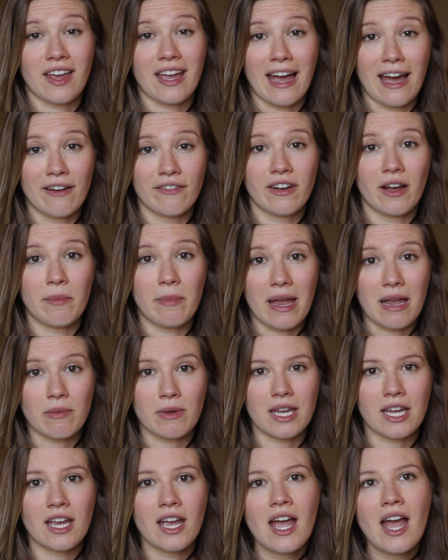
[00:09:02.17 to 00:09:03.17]
they have a
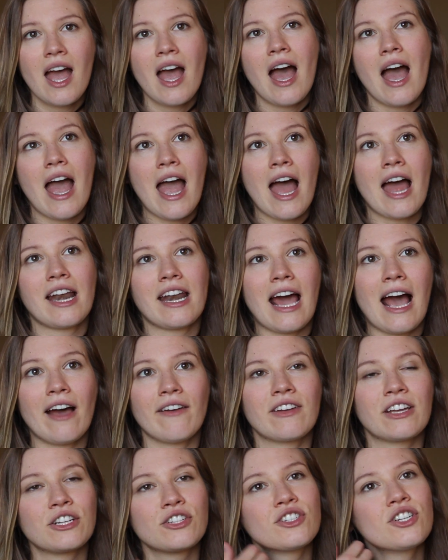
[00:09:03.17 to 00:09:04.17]
baby. And
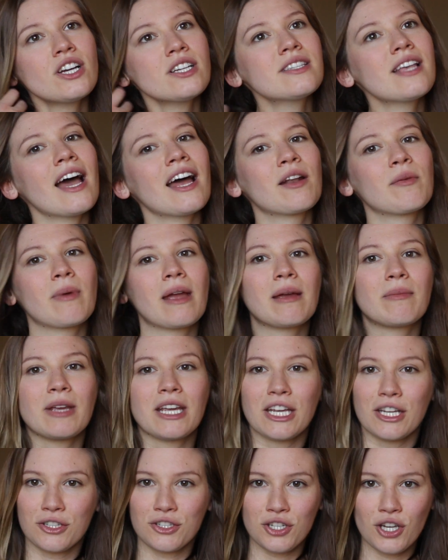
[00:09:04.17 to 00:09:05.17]
having just had a
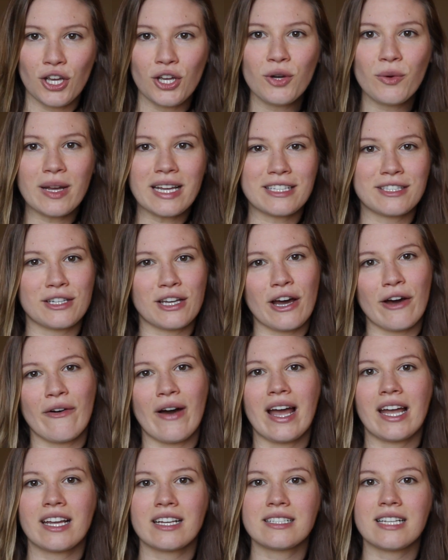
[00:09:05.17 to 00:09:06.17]
baby two weeks ago,
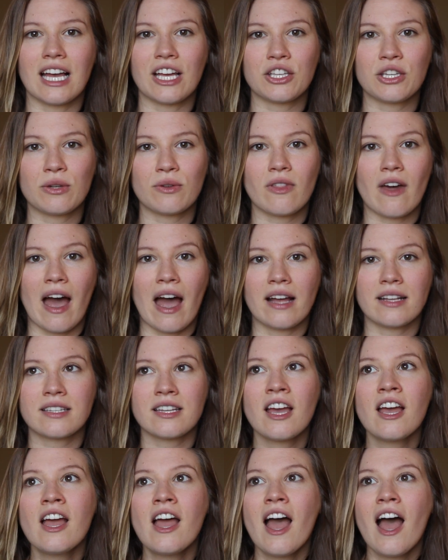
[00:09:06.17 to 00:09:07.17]
I can tell you
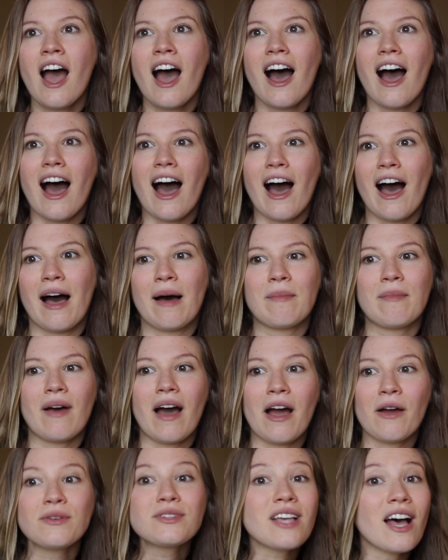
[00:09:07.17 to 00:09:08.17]
that um,
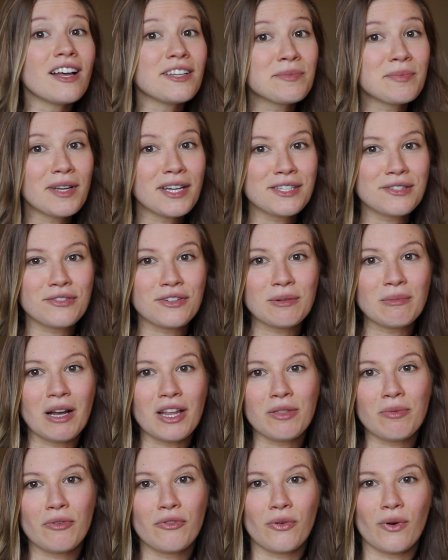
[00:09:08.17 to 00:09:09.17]
I was hospitalized for a
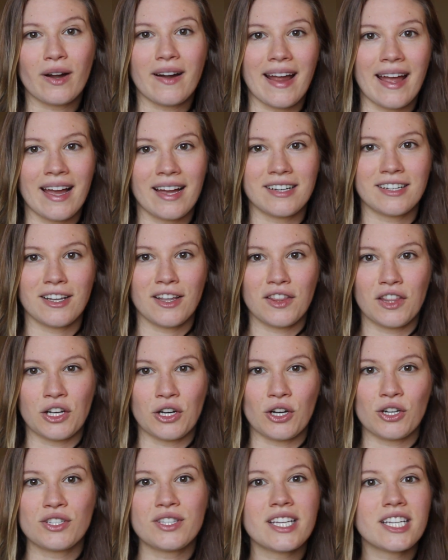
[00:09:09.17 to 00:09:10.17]
month beforehand. The
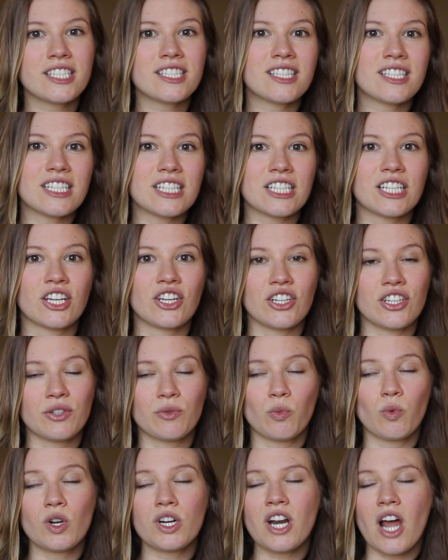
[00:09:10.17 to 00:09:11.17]
nurses
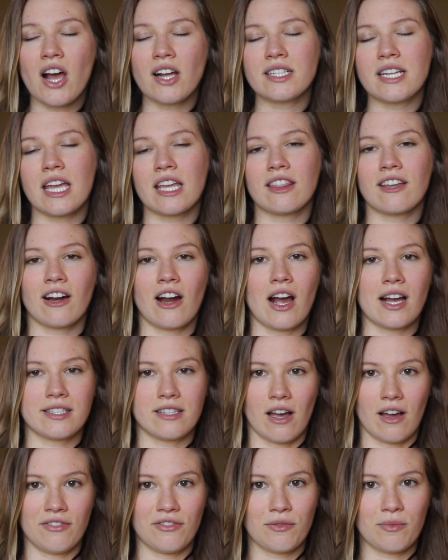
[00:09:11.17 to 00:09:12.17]
could would not take their
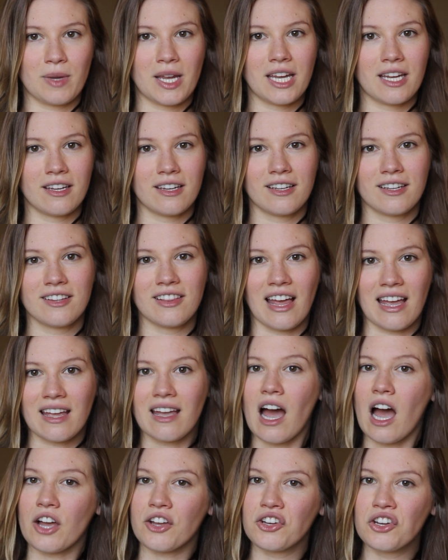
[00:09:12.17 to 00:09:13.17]
eyes off of me.
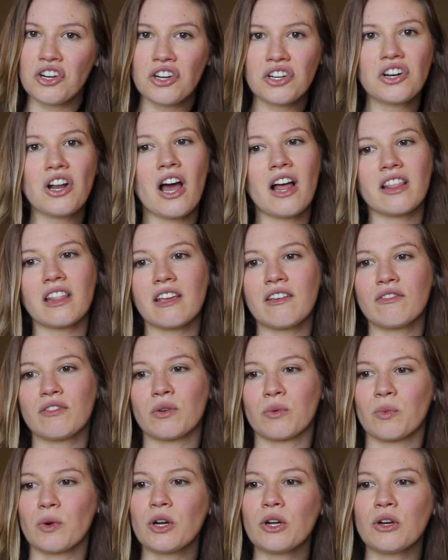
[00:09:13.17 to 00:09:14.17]
Like, could not leave
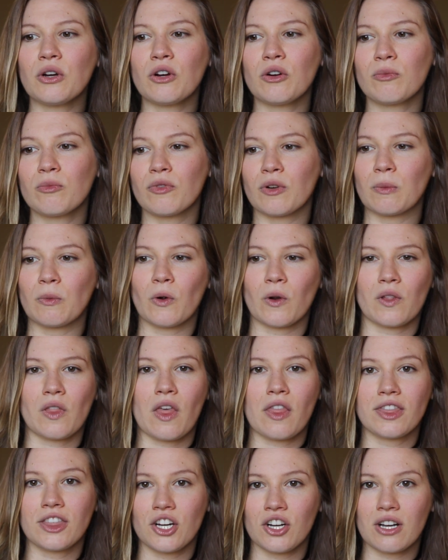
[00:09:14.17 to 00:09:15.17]
the room for more
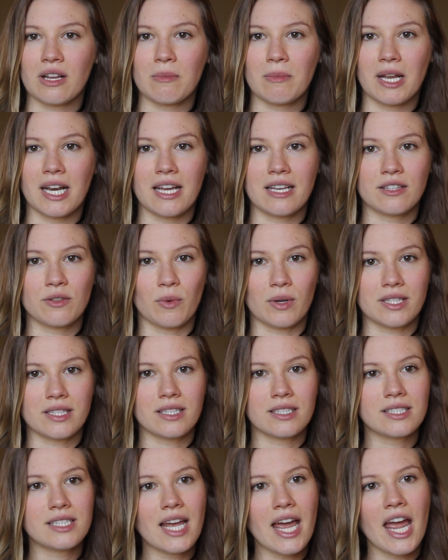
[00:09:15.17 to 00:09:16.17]
than 30 minutes once
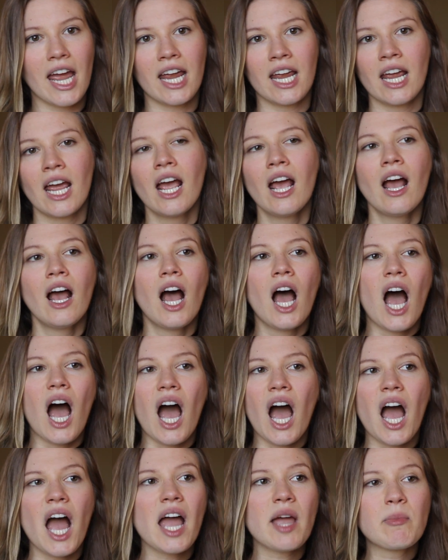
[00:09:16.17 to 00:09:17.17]
a day.
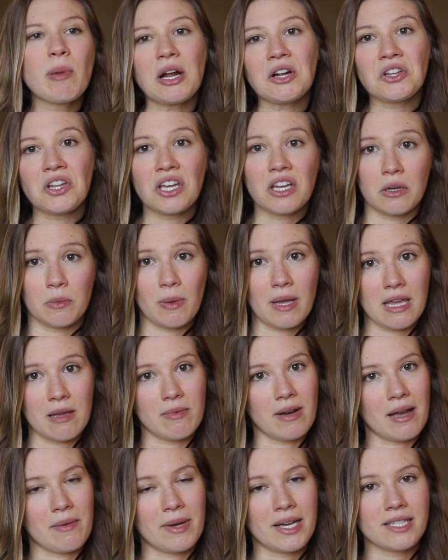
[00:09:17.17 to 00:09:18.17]
I barely could pee
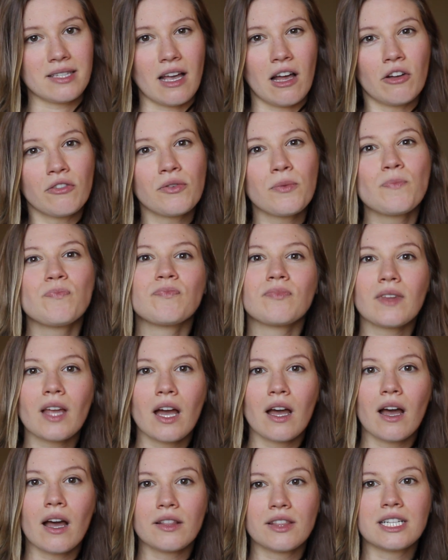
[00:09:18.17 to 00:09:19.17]
by myself
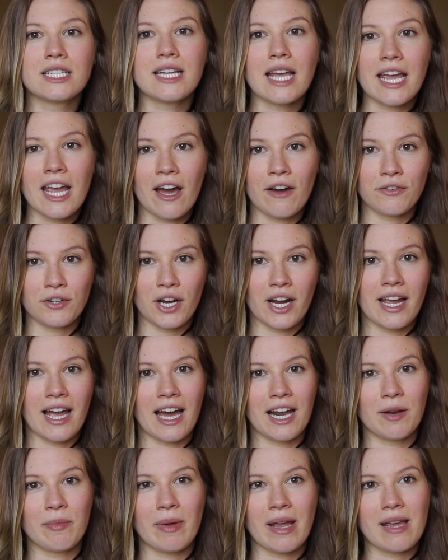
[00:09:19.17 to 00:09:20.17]
the day after I
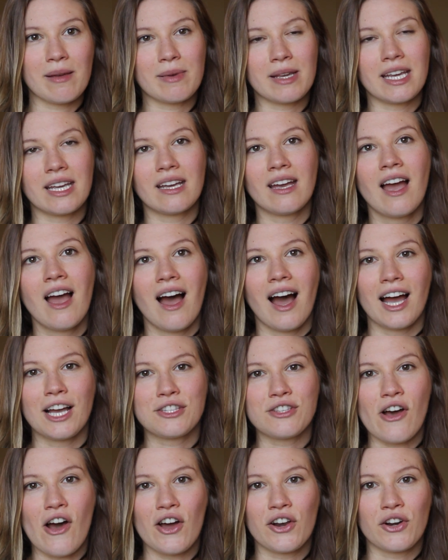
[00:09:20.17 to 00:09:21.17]
had a baby, I
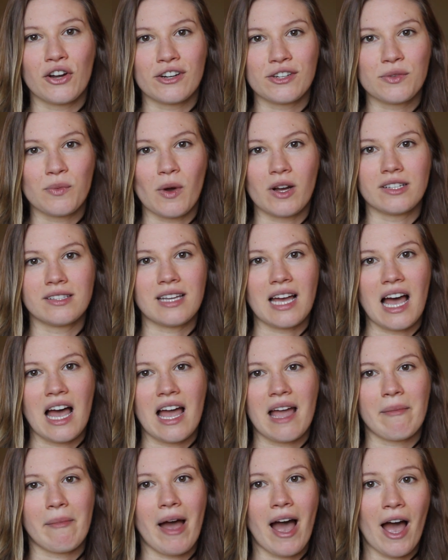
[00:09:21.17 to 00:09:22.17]
saw a nurse one
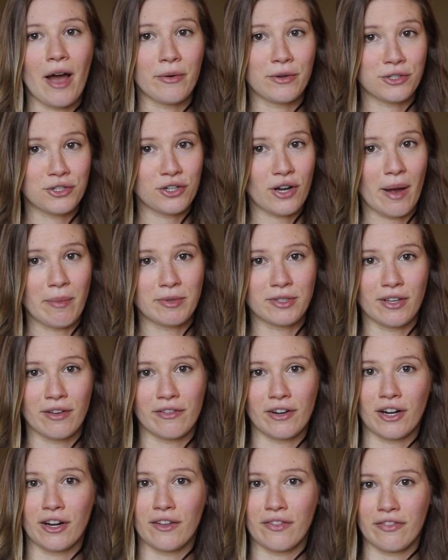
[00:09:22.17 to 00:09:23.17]
time. I was chopped
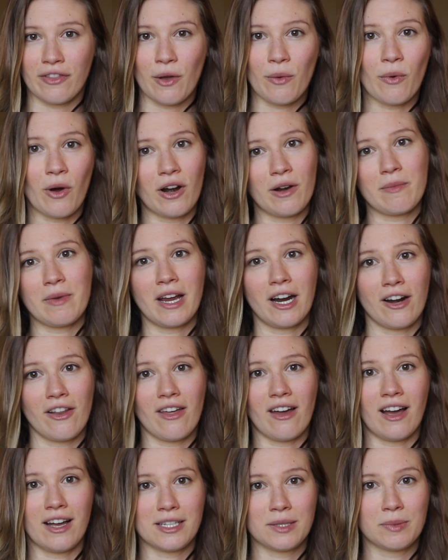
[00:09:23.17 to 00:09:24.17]
liver. They wanted me out of
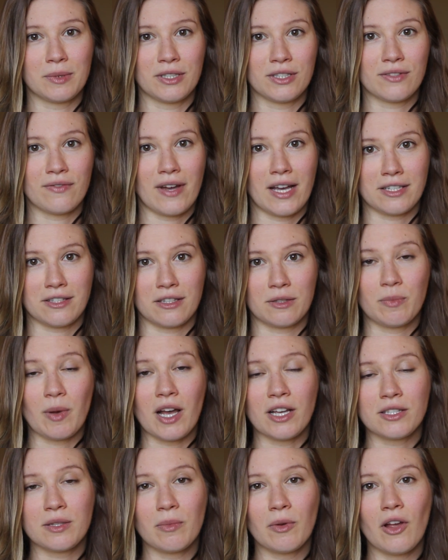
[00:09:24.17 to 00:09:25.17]
the hospital as fast as
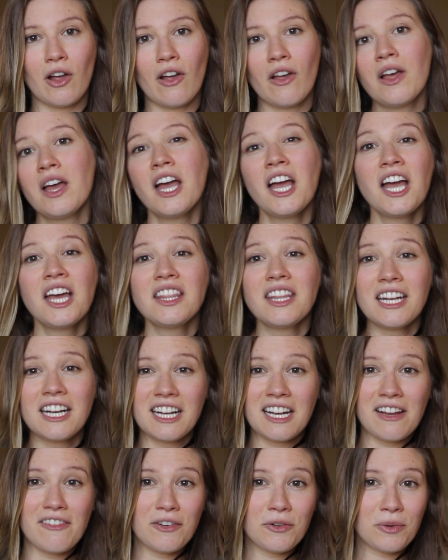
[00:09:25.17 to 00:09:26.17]
possible. They
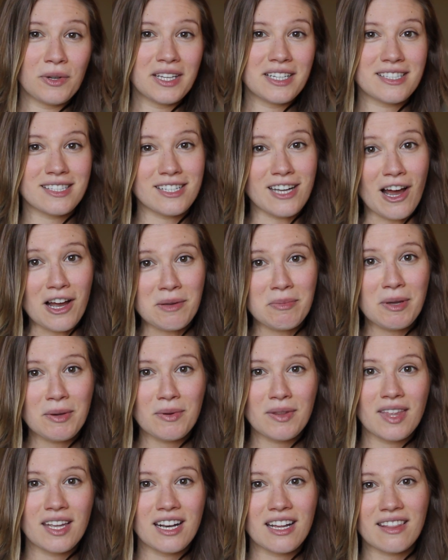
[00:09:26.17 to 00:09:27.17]
didn't even really stock me
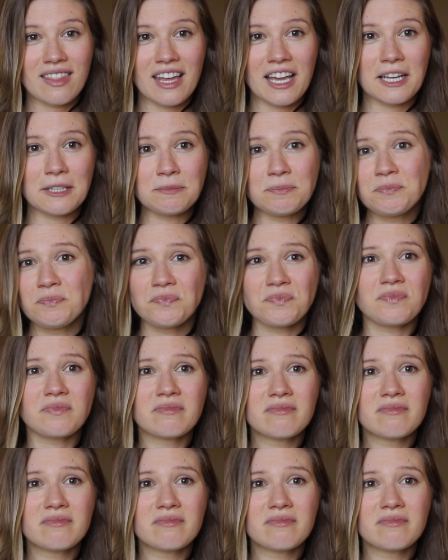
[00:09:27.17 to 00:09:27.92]
with anything.